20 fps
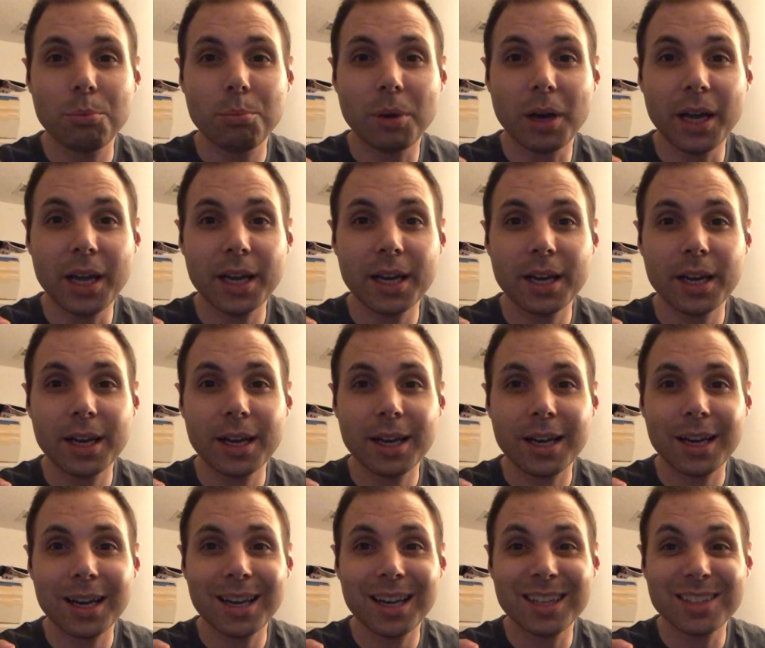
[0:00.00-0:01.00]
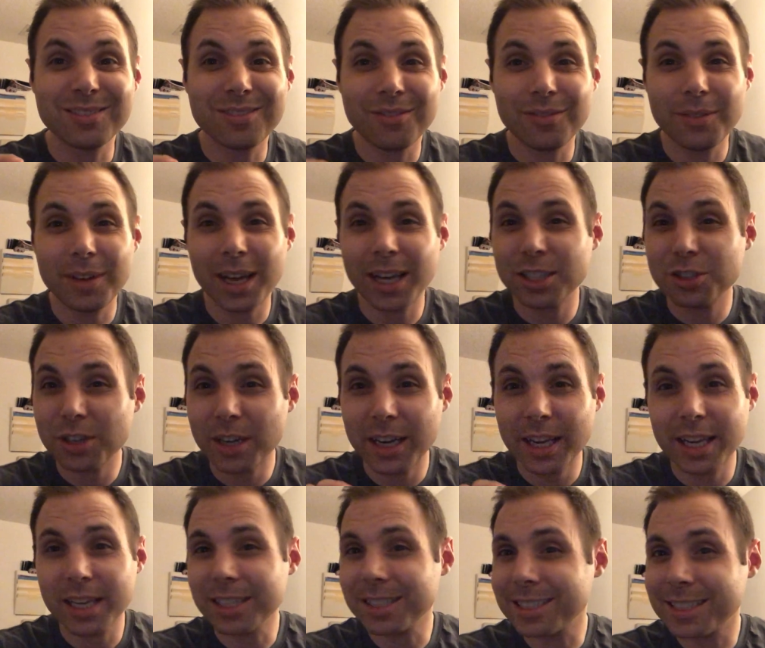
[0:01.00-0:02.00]
But I try
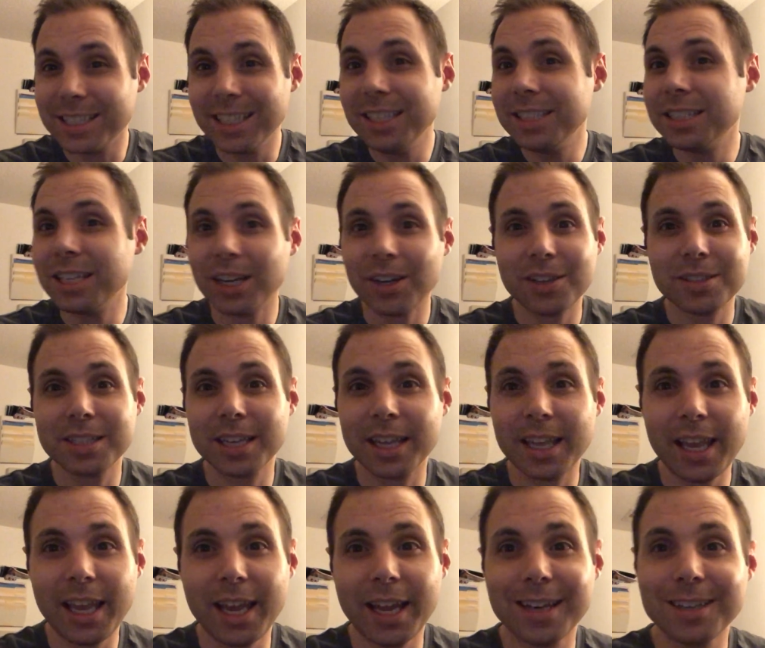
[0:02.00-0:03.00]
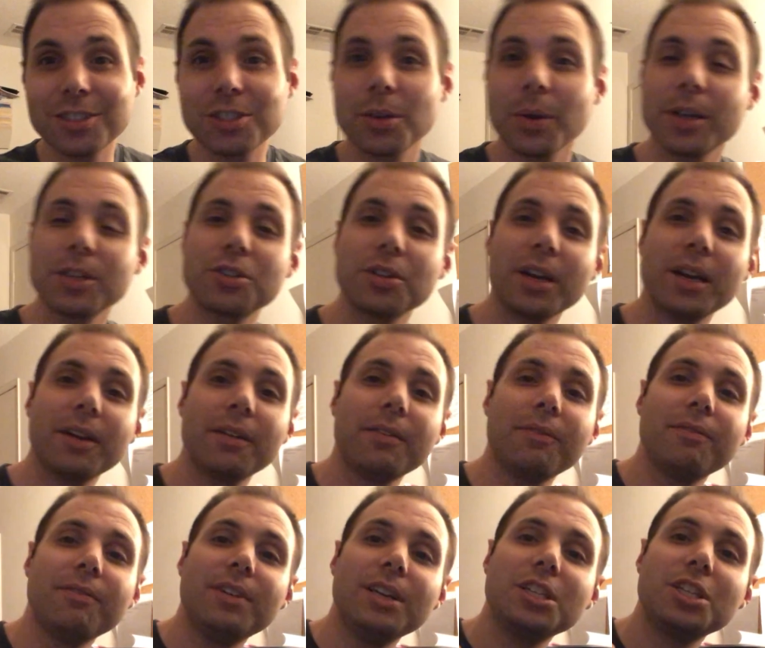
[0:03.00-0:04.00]
to get as detailed as I can. So I try to
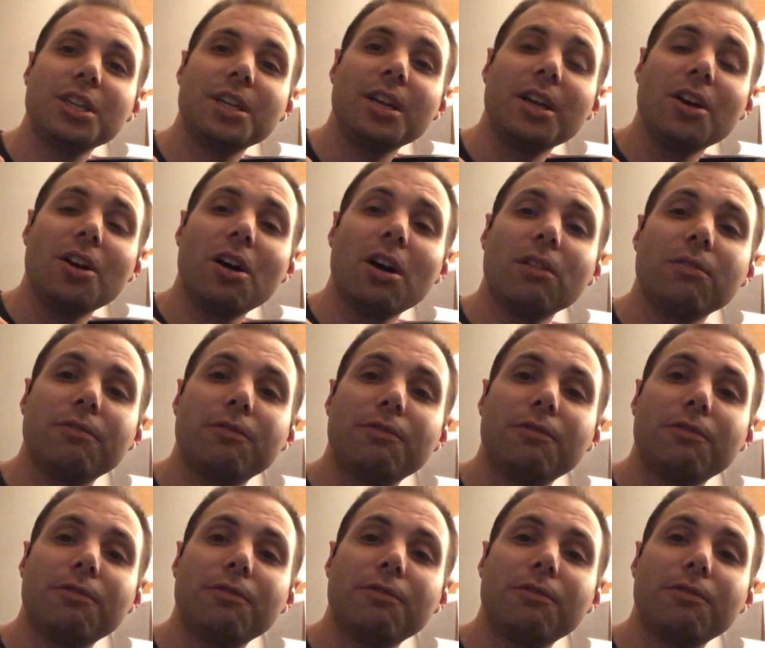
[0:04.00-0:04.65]
envision a